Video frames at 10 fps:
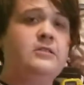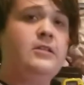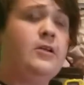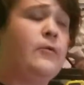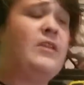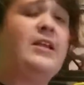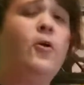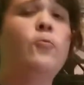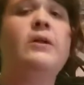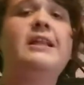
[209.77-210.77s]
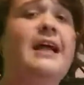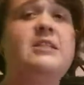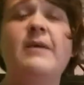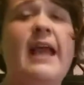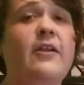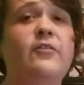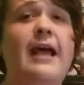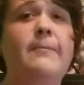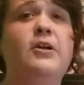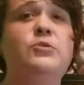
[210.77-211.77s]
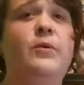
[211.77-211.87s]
you know, they don't really like to be handled that much,